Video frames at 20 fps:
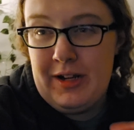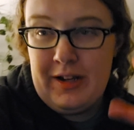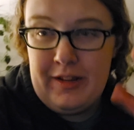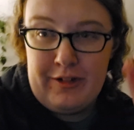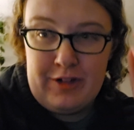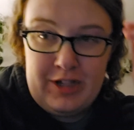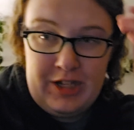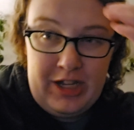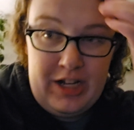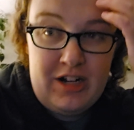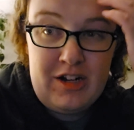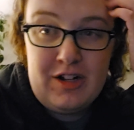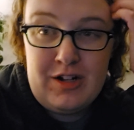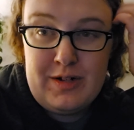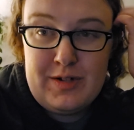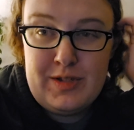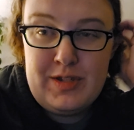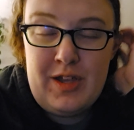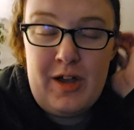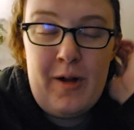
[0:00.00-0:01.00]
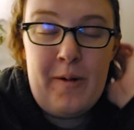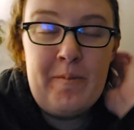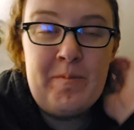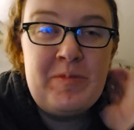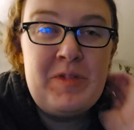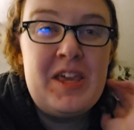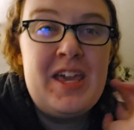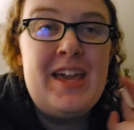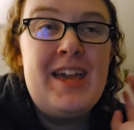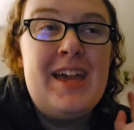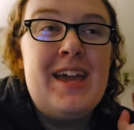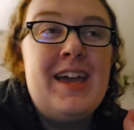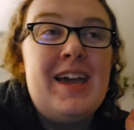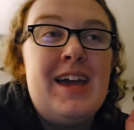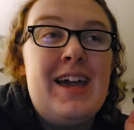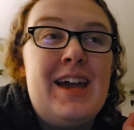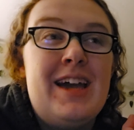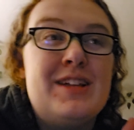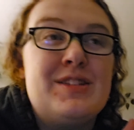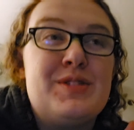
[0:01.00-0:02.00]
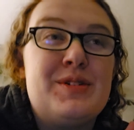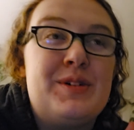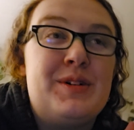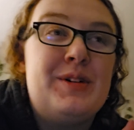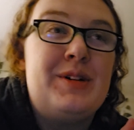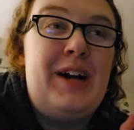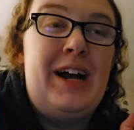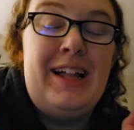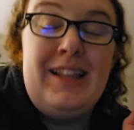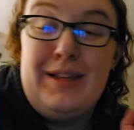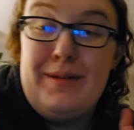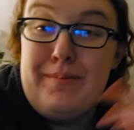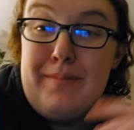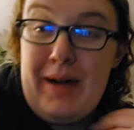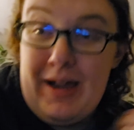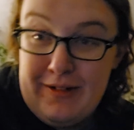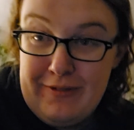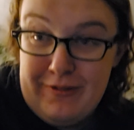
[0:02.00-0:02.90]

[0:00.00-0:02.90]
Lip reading: another year or so. And so I let my